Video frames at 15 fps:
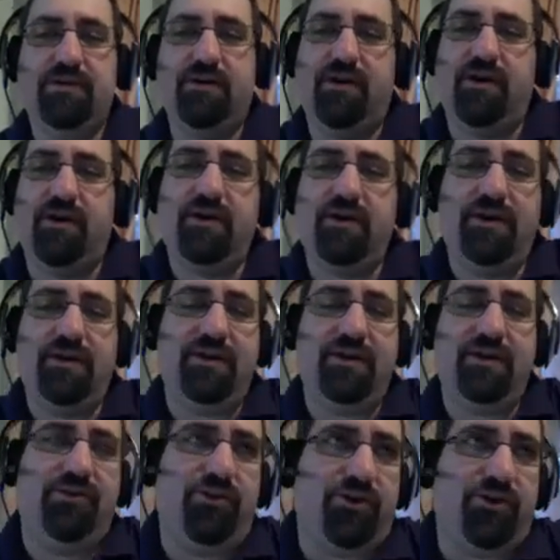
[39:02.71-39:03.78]

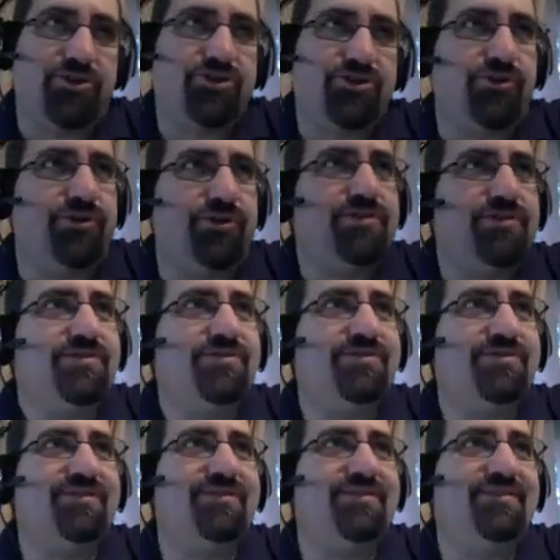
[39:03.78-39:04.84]
Look, it shouldn't.
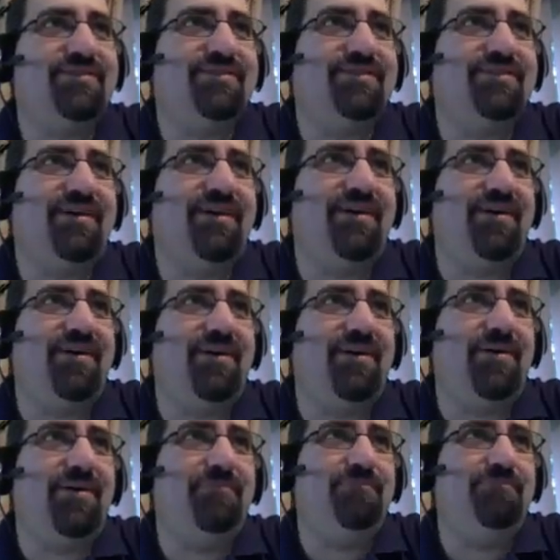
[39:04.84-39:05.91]

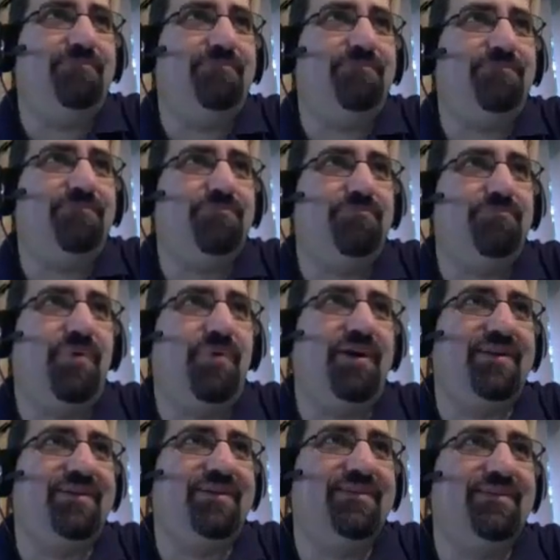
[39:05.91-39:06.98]
But
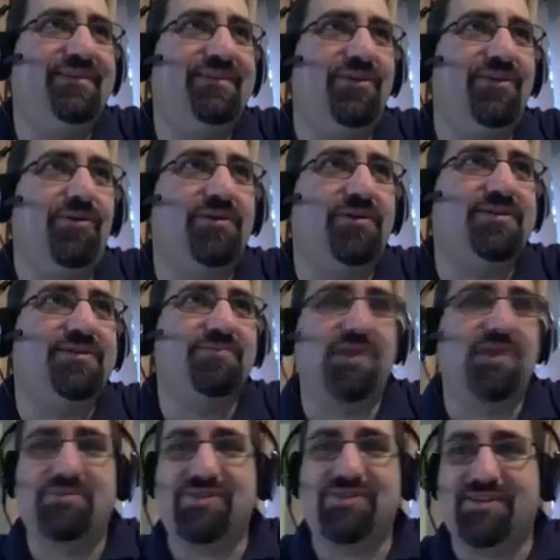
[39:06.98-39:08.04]

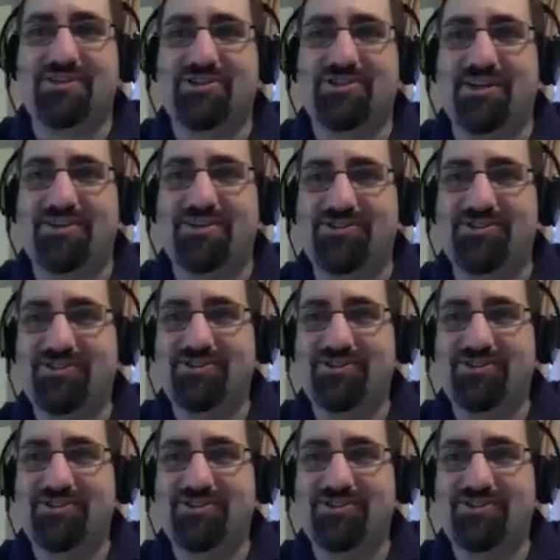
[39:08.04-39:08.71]
sometimes things change.